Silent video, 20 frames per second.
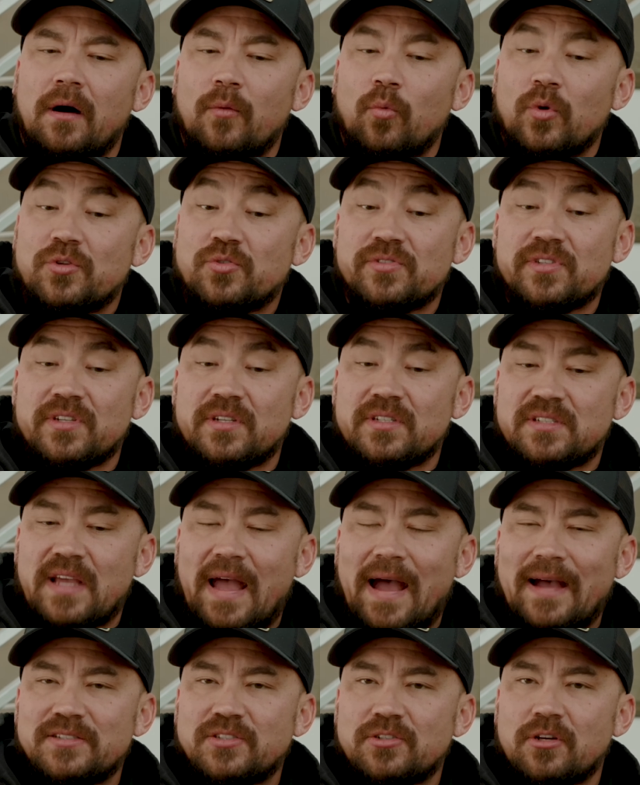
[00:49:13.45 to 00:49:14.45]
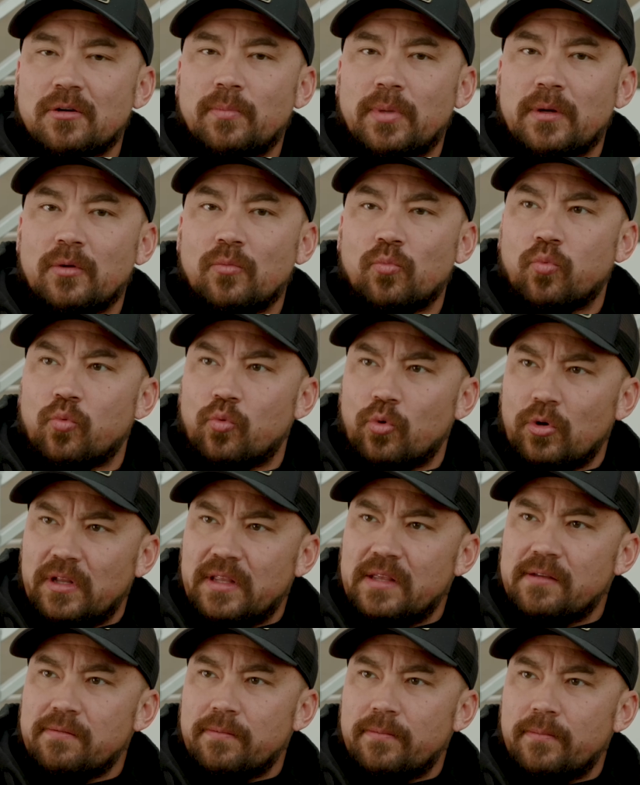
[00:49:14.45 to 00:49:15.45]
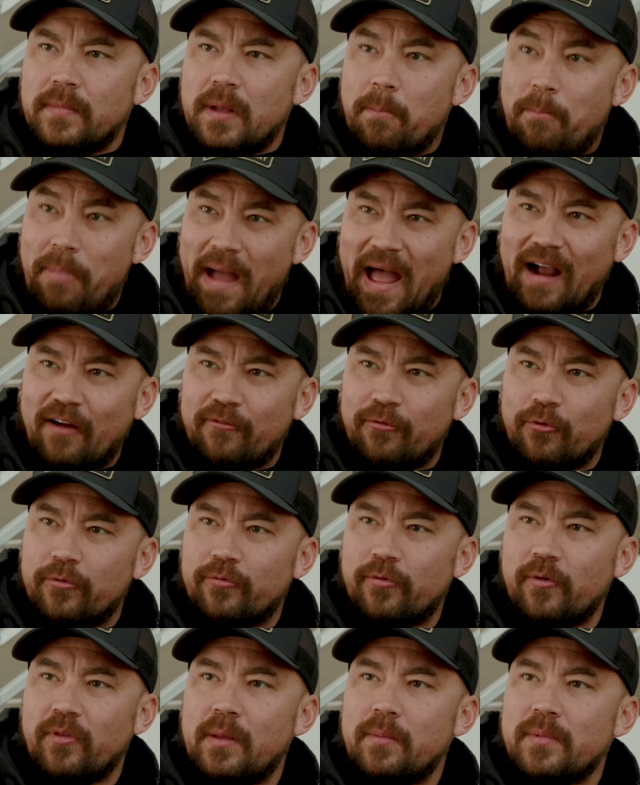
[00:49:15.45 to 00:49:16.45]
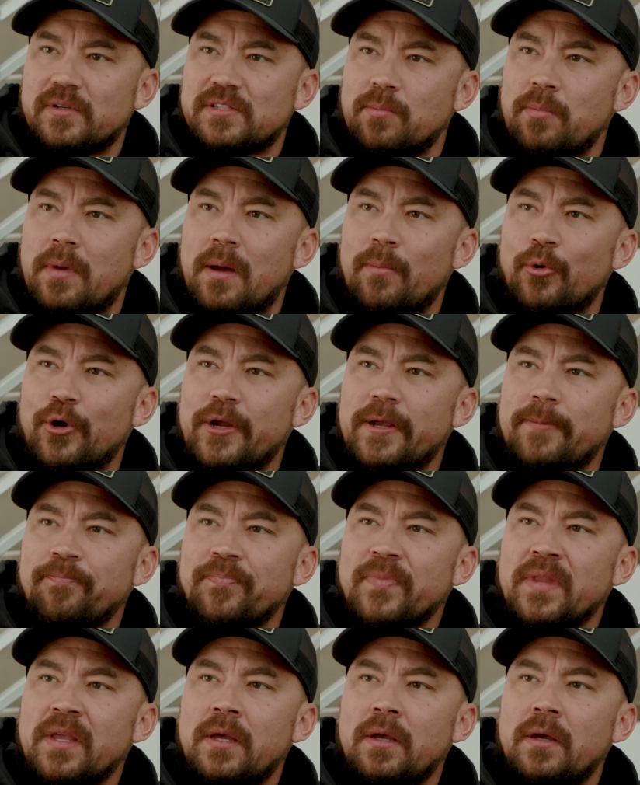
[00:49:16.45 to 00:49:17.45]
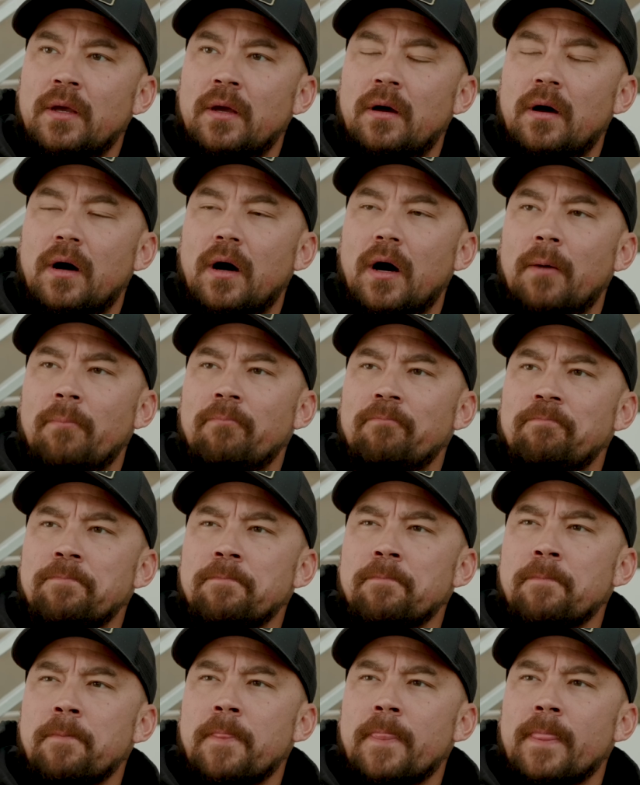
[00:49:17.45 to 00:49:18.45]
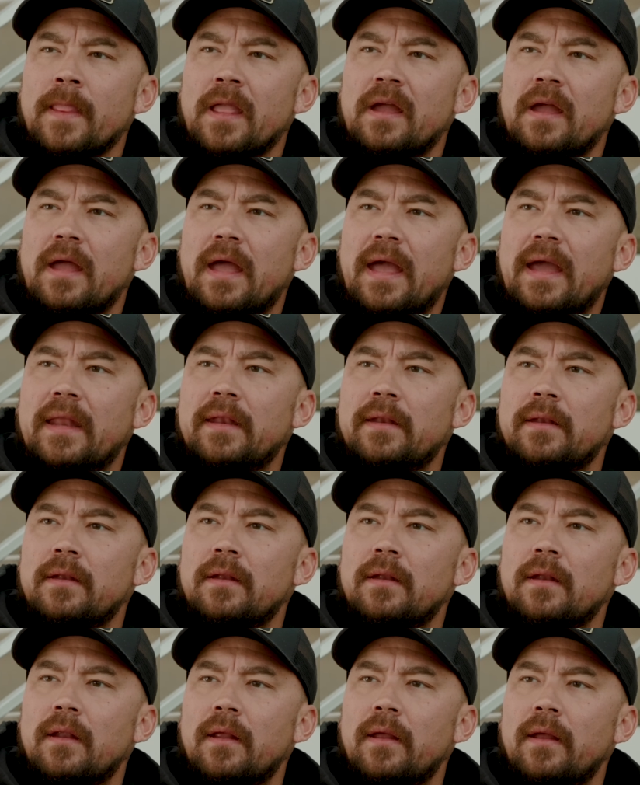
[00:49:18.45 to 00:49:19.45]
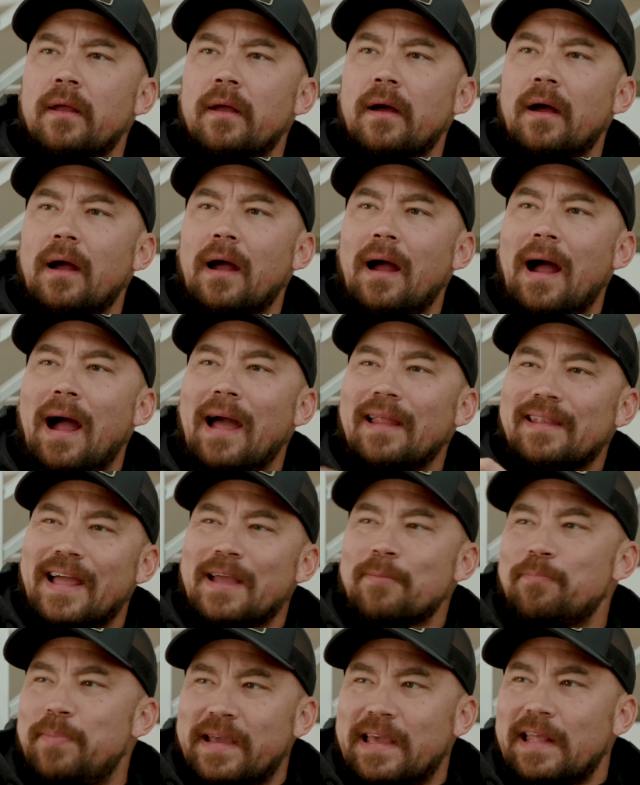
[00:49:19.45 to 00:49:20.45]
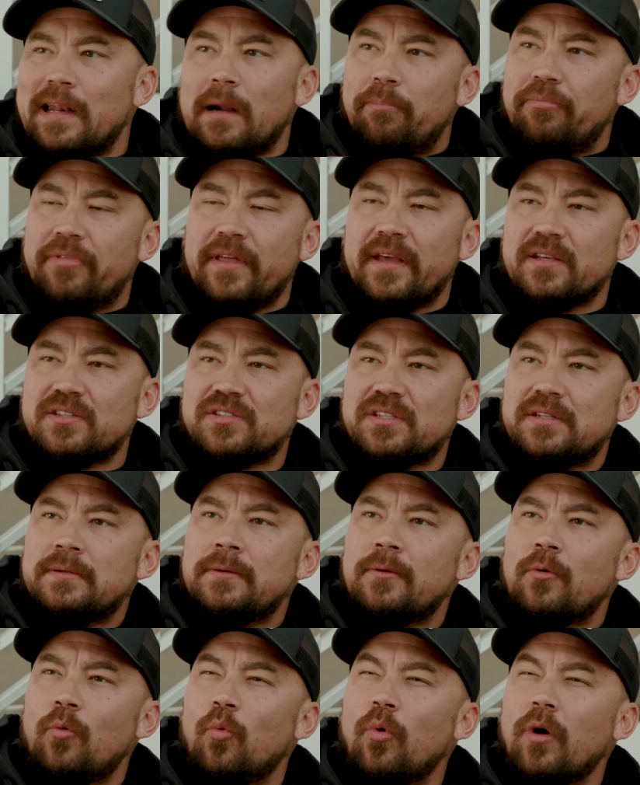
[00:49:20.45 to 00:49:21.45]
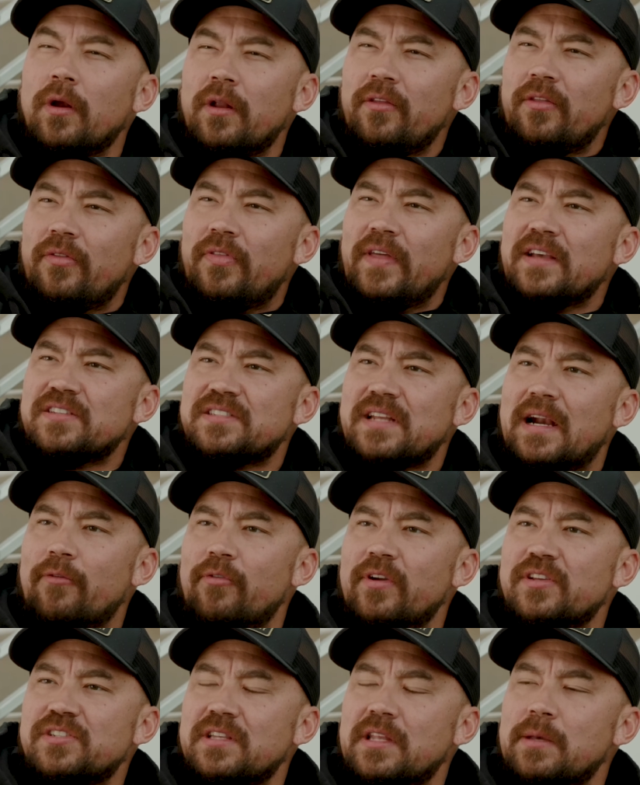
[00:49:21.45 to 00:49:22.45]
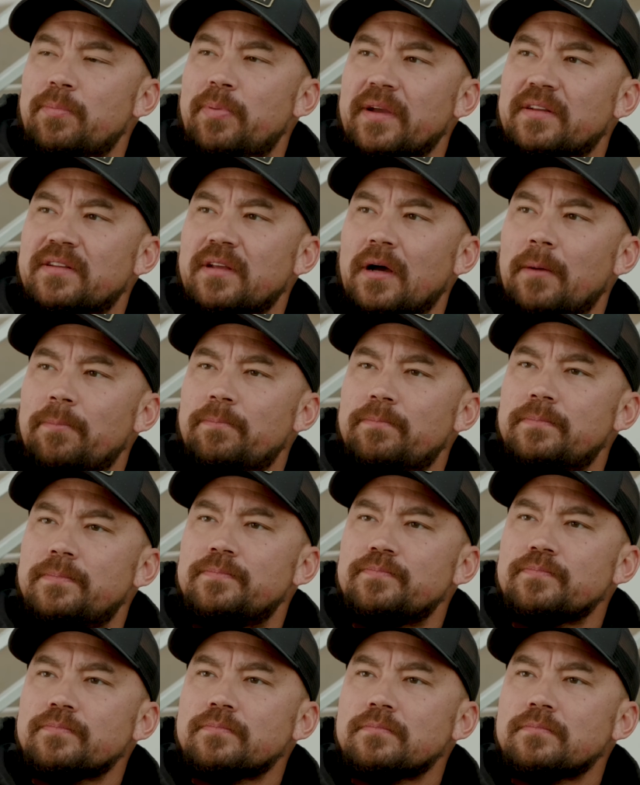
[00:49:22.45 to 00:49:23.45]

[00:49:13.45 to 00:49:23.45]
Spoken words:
which was a disaster, but really impactful for them as a memory. And I like picking up things. And one of the things that I recently picked up,